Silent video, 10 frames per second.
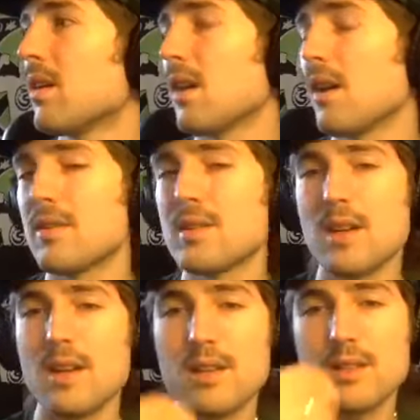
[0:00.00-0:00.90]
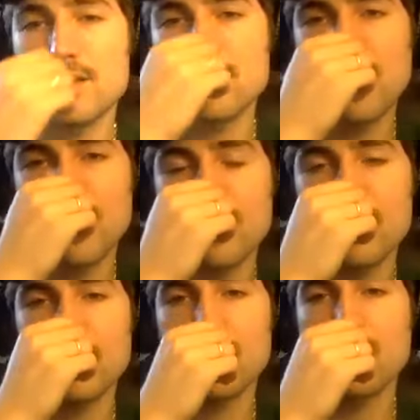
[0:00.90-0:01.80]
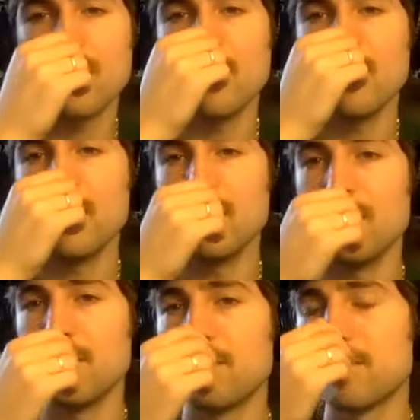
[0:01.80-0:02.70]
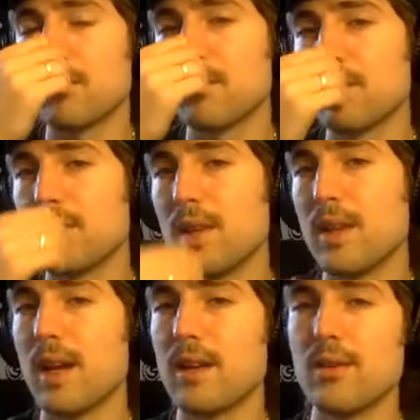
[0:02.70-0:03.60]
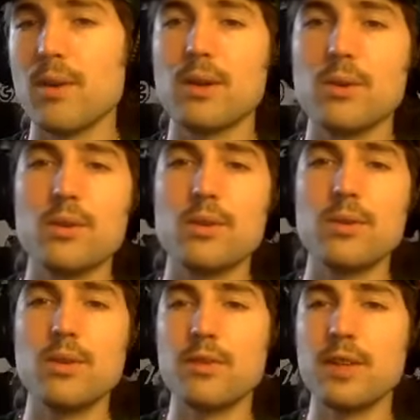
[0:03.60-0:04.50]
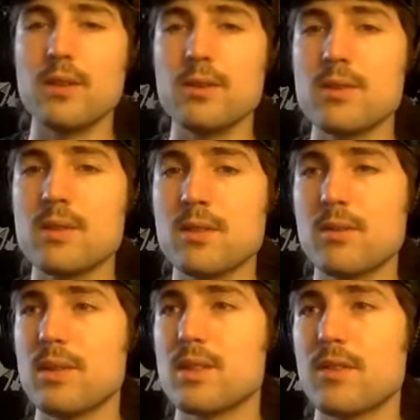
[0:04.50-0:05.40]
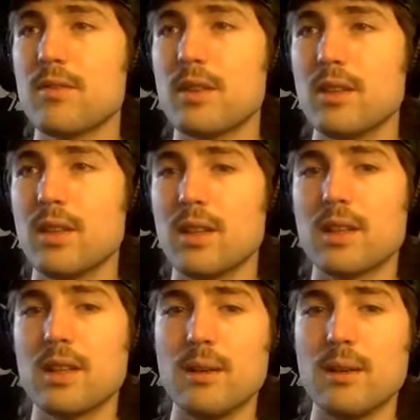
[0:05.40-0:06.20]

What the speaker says: I'd say there's a track uh near the end of the record called The Feels, which I feel like